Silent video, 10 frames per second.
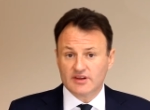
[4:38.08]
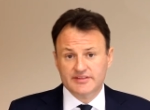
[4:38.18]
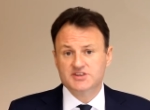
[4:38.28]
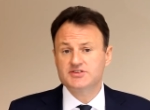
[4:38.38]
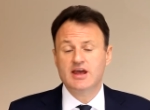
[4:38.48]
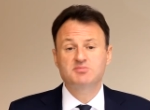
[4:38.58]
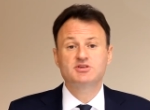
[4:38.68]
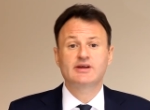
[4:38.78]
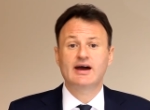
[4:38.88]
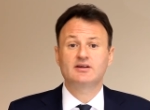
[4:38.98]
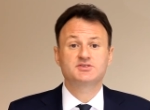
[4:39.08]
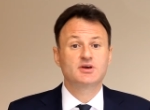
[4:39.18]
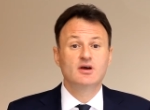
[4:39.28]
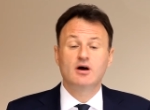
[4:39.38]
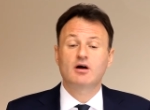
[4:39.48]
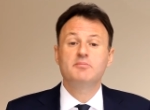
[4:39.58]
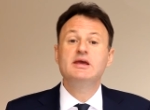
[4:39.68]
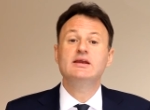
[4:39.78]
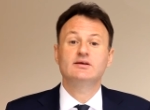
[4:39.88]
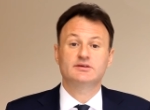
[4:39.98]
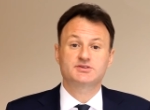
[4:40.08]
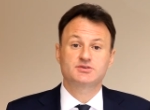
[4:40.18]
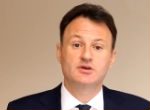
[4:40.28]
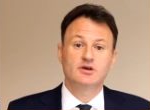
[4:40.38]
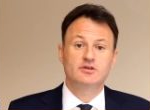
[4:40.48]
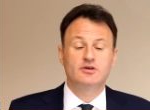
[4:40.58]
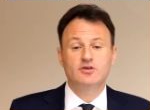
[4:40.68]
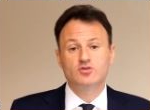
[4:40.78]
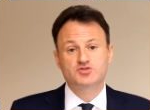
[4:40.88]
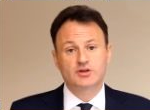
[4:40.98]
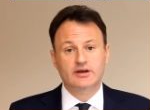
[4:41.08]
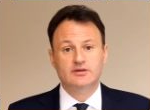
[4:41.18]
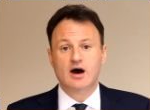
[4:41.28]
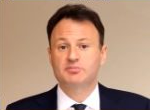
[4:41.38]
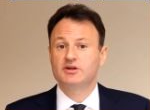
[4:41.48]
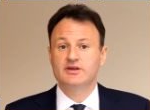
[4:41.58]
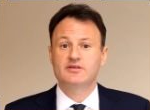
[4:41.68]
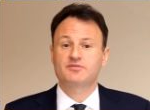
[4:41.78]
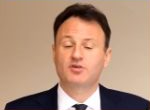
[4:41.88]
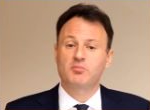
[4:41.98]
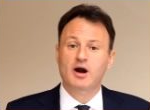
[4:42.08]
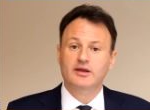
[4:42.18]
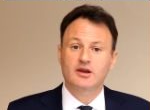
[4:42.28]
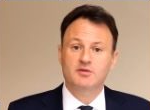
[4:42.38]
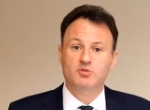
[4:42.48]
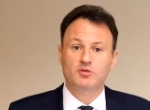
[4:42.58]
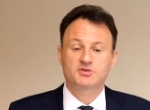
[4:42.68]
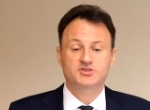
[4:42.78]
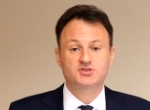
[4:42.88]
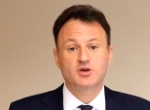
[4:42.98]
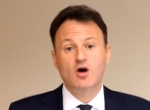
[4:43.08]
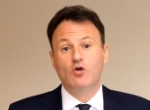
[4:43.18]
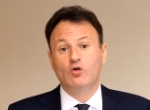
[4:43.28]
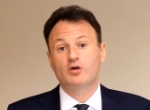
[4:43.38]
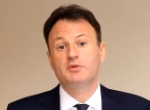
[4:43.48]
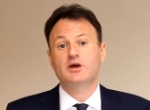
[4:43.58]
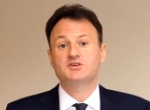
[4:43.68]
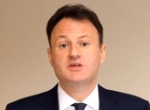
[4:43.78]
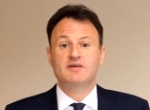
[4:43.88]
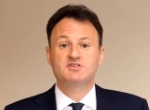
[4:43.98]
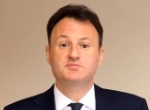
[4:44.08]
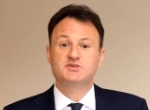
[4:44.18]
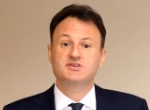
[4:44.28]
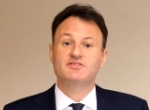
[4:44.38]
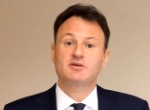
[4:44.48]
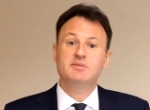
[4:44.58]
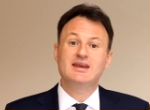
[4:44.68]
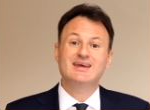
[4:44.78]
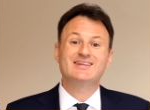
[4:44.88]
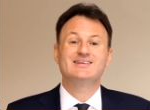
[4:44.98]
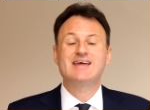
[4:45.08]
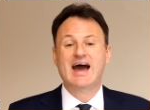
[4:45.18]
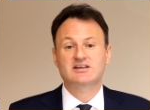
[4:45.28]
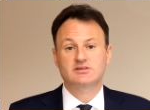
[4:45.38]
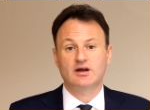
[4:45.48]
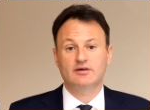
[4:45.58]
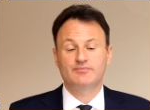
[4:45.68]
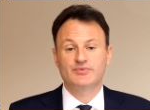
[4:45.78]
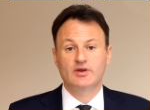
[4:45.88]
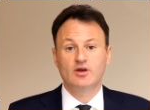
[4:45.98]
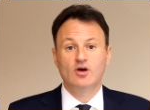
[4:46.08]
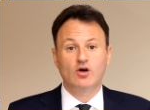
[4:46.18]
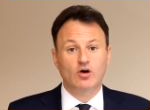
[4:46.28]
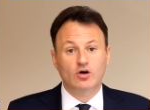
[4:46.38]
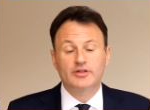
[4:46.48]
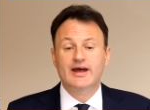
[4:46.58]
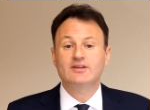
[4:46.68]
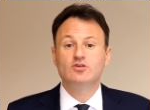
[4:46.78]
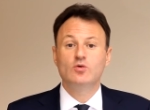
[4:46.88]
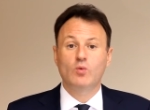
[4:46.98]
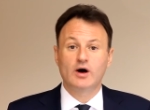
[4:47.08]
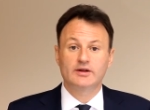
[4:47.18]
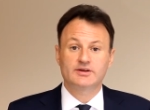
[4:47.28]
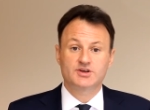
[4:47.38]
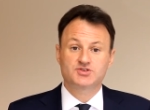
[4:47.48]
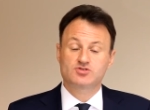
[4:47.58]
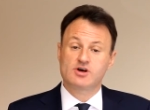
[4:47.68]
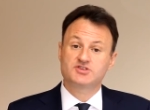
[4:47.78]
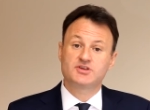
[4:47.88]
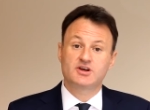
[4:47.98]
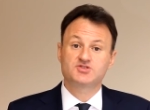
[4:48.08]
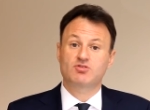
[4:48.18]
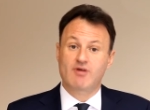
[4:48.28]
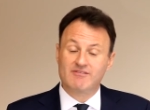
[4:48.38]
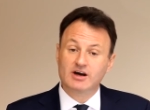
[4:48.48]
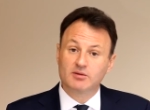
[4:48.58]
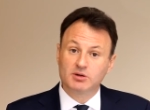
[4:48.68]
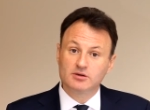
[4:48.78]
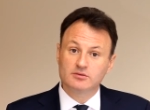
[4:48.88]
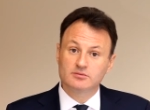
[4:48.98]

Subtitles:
These names and titles are meaningless. They're usually adopted either for marketing purposes or because they have a specific meaning in the tax law. All that you want is a trust that is irrevocable